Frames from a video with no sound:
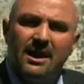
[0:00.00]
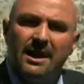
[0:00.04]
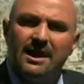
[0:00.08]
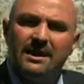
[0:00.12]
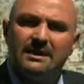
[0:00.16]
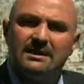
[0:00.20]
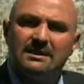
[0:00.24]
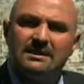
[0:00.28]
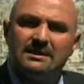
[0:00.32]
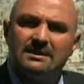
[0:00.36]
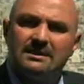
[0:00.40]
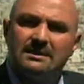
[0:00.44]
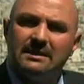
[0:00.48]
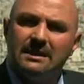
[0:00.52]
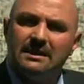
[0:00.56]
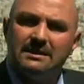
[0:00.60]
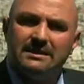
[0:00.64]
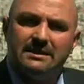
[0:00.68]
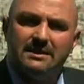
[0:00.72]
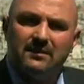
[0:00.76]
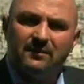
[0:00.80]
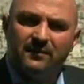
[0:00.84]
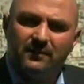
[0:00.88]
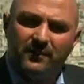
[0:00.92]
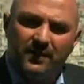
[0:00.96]
It's,
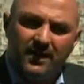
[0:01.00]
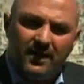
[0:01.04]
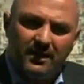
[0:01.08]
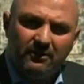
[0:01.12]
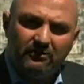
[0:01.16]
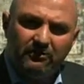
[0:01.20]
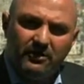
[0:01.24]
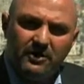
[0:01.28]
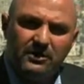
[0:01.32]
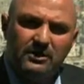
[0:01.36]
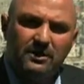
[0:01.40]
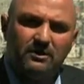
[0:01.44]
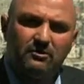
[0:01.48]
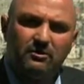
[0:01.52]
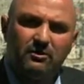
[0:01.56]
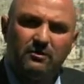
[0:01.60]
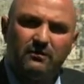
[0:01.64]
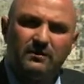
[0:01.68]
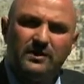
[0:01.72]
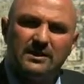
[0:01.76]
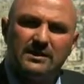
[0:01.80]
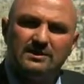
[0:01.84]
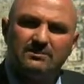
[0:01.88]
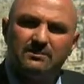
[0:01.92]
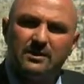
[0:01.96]
it's a fair return on
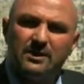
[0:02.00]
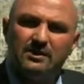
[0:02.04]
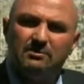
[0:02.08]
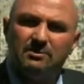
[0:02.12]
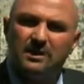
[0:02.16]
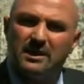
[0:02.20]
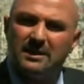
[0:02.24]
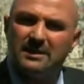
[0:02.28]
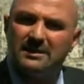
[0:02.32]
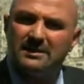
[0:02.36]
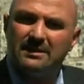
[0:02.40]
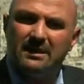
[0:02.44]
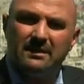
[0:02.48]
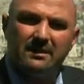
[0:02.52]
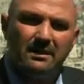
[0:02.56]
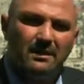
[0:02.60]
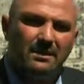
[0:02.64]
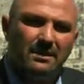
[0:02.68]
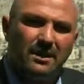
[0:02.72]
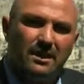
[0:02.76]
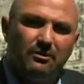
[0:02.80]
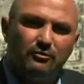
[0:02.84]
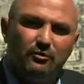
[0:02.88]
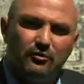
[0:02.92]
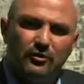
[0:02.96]
investment, but it's
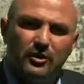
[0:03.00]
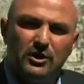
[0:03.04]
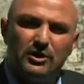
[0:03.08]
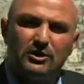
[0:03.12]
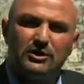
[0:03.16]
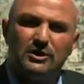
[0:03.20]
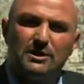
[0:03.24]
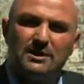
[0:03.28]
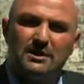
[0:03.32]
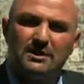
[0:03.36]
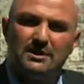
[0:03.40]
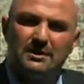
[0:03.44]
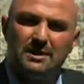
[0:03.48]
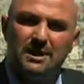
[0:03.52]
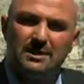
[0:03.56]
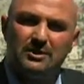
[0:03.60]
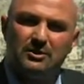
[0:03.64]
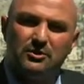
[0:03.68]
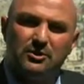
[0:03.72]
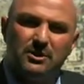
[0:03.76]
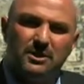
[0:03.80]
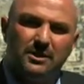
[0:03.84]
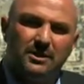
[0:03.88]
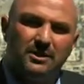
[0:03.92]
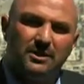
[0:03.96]
nothing outrageous that,
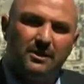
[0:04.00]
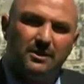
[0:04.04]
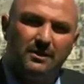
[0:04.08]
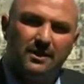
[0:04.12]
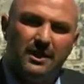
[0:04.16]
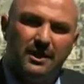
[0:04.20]
uh,